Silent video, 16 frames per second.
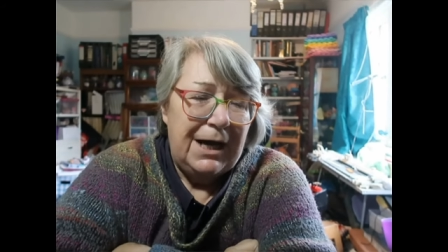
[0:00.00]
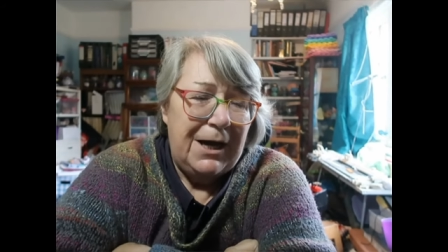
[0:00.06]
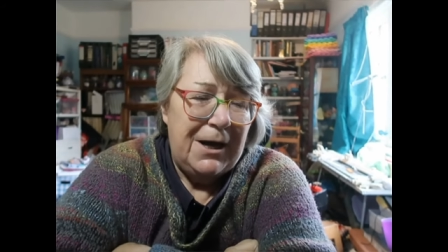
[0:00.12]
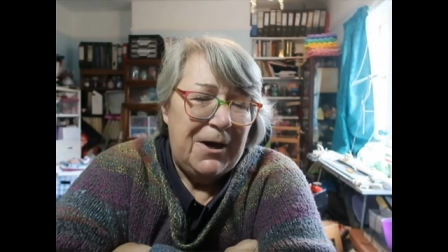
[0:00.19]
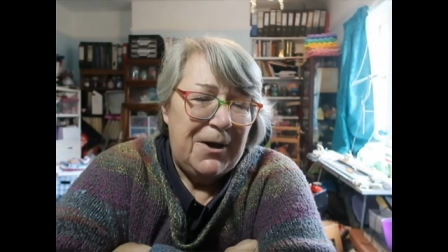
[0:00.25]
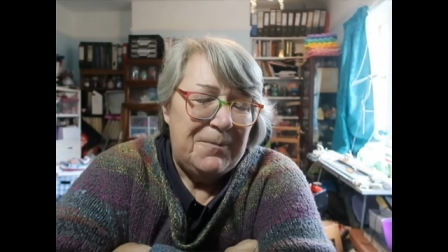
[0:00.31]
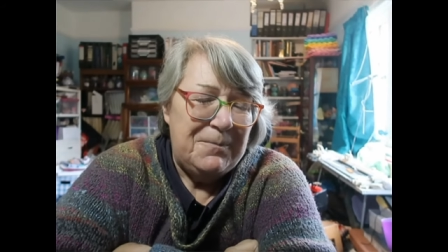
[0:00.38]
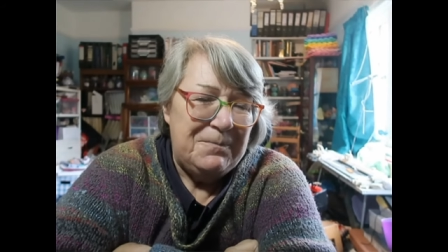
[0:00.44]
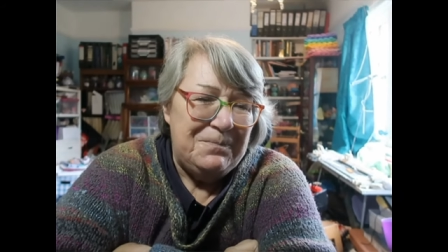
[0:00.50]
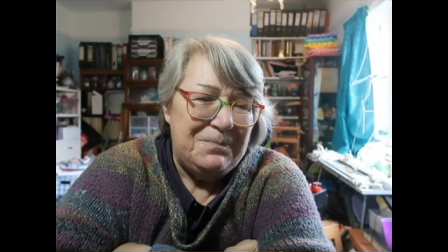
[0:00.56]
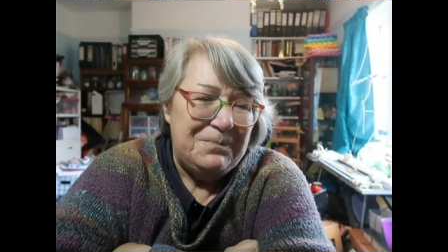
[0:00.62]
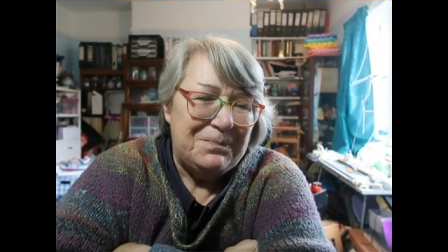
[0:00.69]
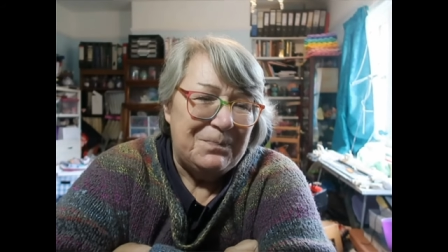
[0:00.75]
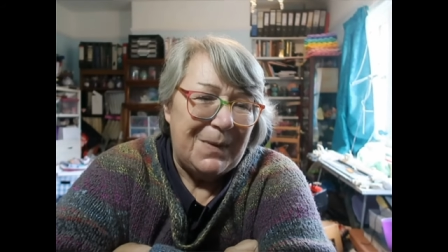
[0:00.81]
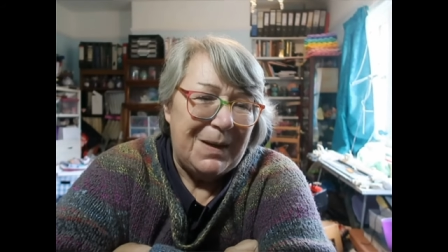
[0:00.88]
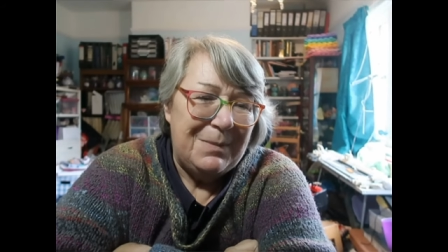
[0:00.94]

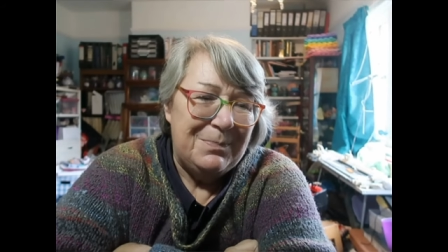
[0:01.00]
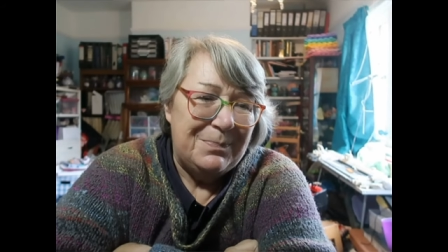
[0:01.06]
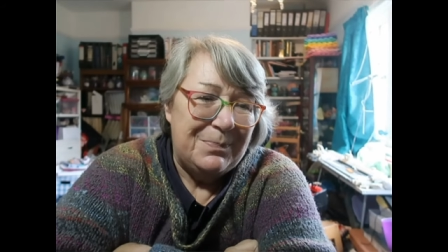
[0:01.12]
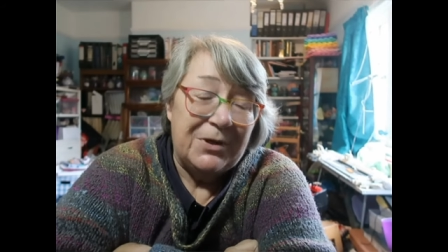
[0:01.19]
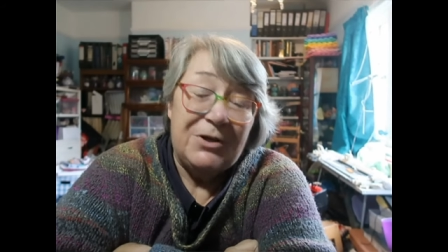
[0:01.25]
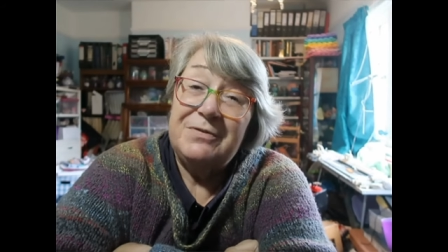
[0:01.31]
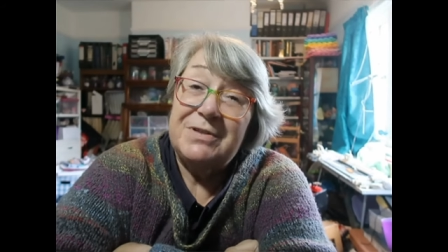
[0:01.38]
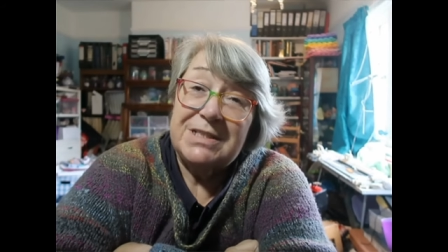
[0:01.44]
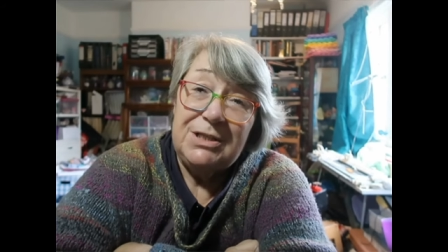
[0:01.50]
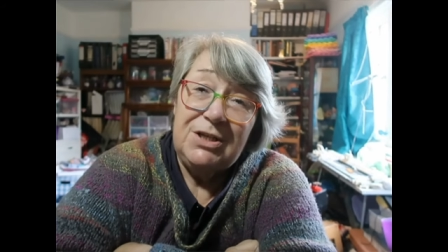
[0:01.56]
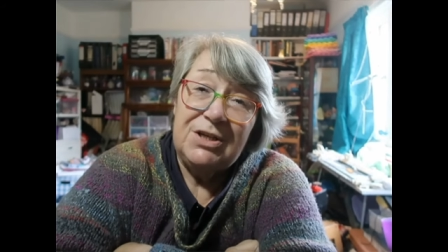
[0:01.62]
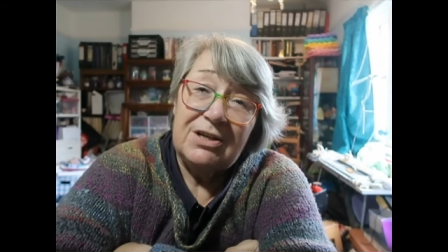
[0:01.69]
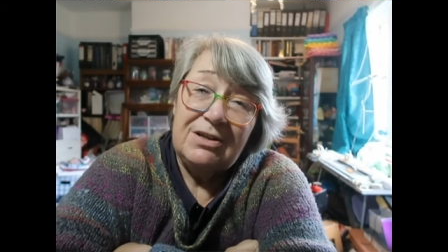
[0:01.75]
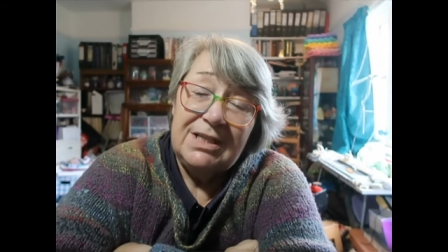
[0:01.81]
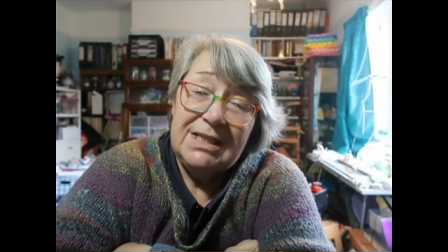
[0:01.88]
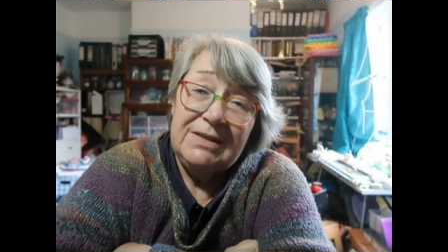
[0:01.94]
But obviously you
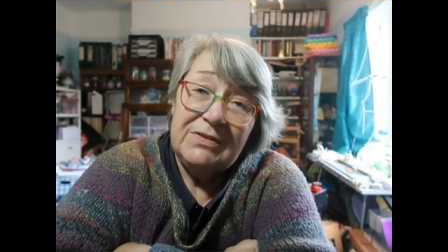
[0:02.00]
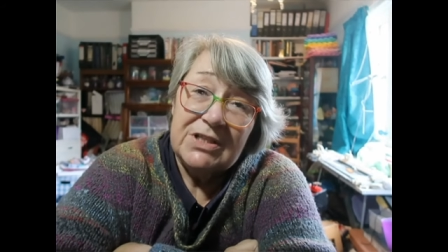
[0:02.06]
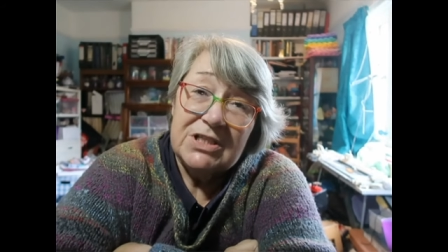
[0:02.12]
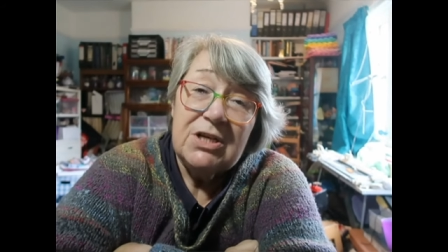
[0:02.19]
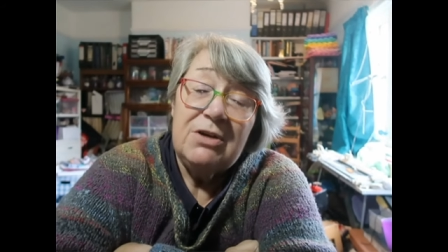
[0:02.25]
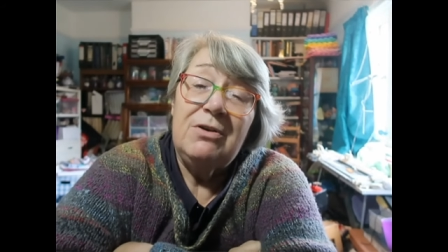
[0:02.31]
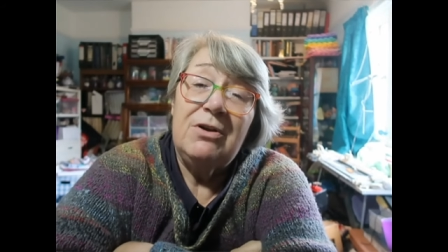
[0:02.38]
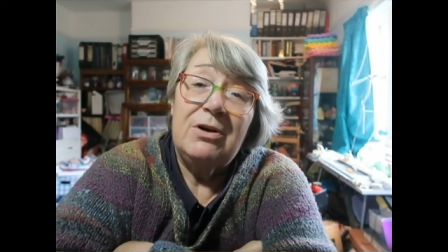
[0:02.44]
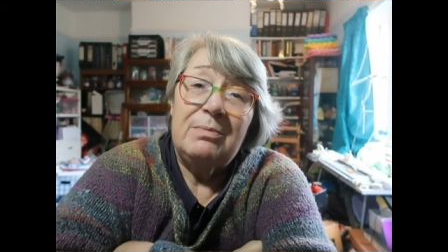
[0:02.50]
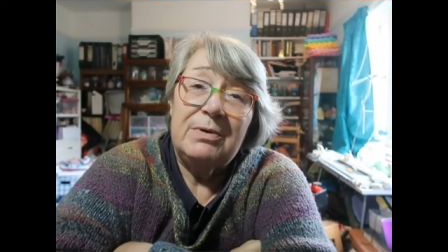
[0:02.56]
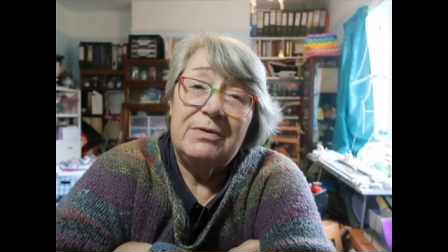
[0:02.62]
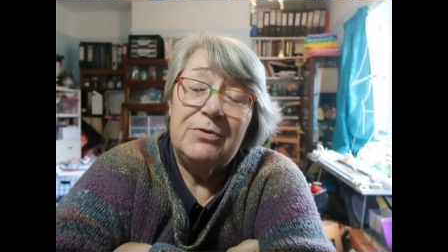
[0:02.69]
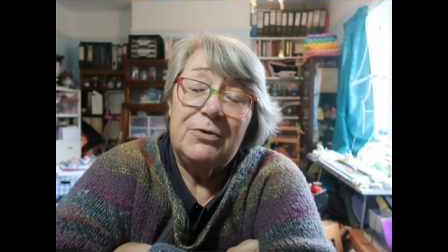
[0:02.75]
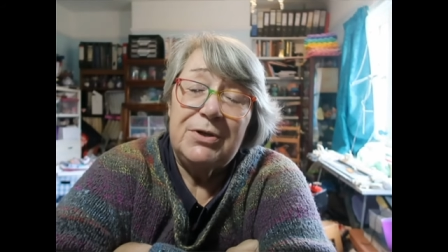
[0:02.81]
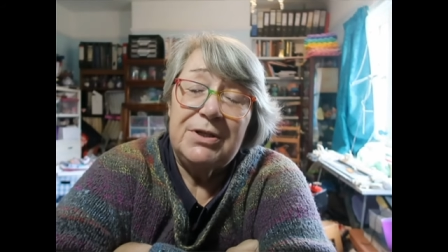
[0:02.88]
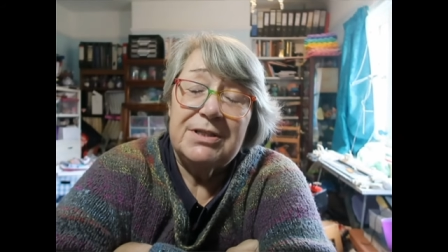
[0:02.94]
can't leave it too long
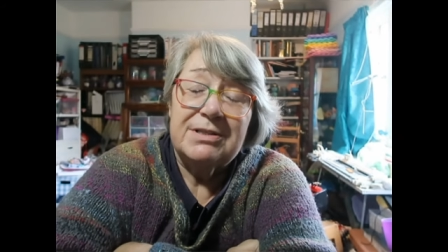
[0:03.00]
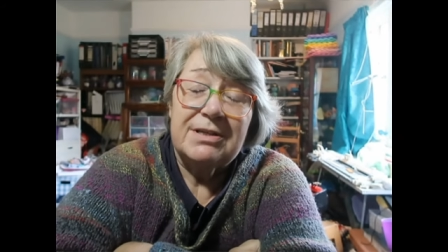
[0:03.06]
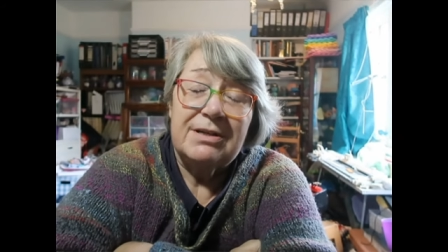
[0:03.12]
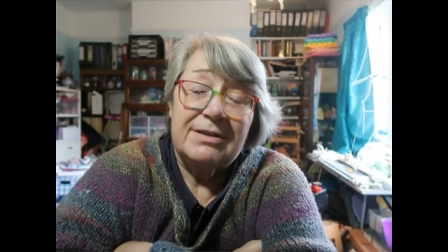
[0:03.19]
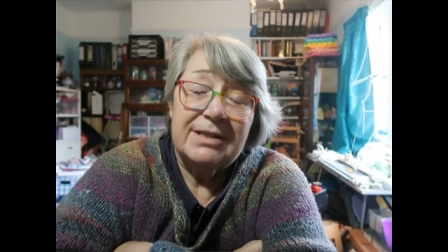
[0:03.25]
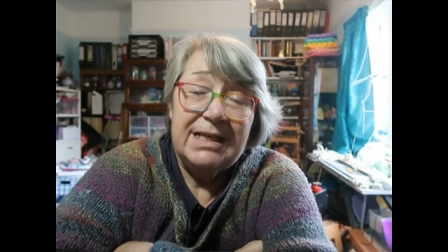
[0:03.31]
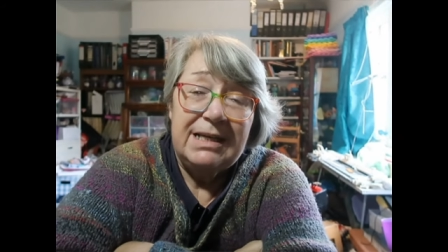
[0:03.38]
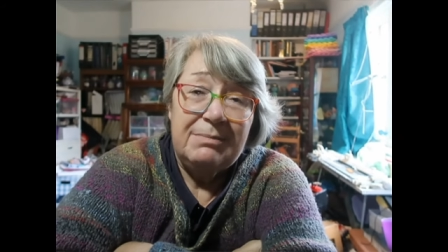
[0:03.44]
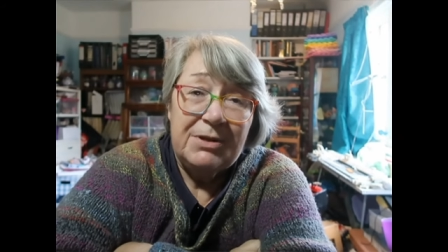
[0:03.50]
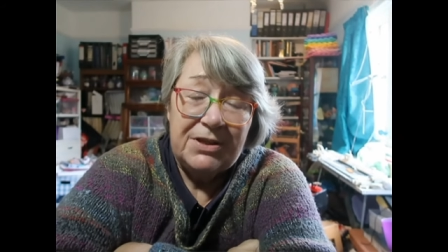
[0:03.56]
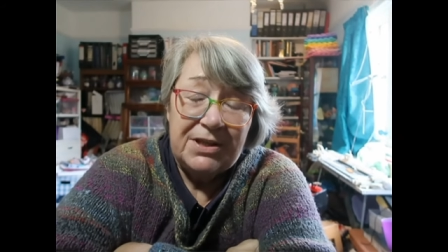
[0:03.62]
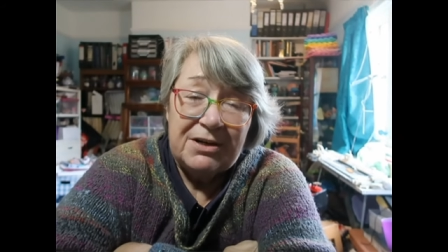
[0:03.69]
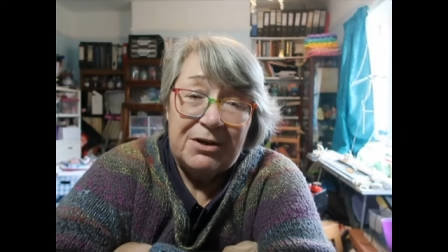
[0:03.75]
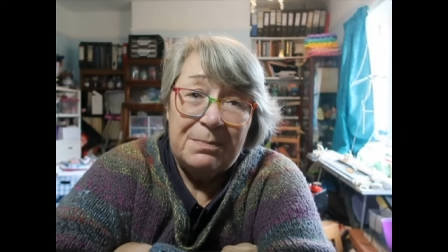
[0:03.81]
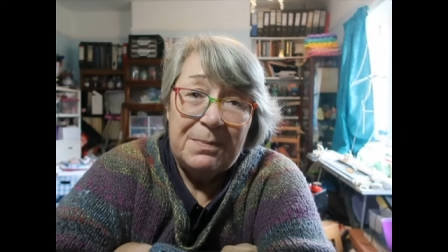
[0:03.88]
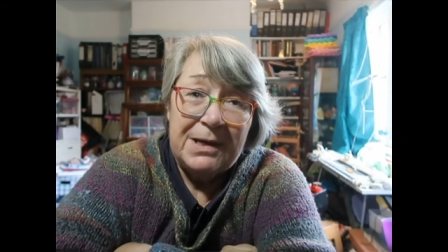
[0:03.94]
before you start
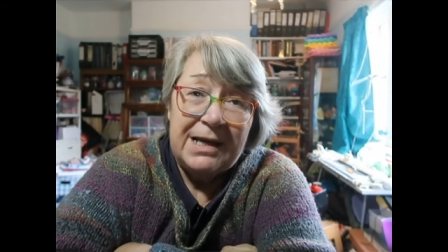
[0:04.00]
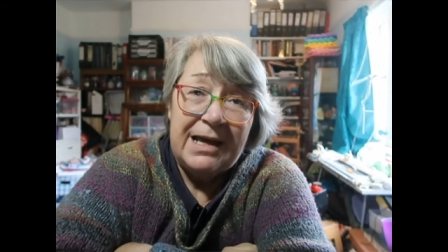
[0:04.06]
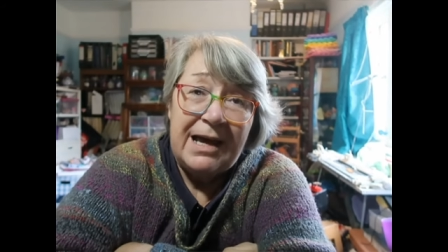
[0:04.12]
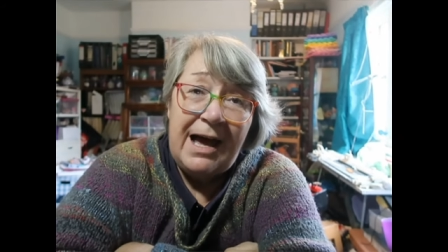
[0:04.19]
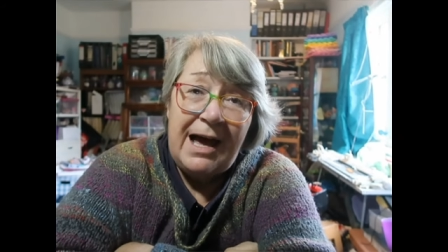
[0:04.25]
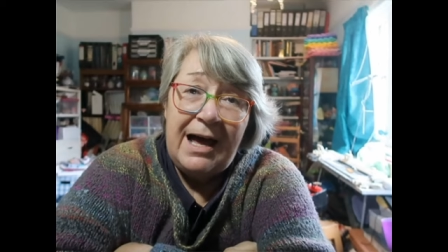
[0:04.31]
chemotherapy.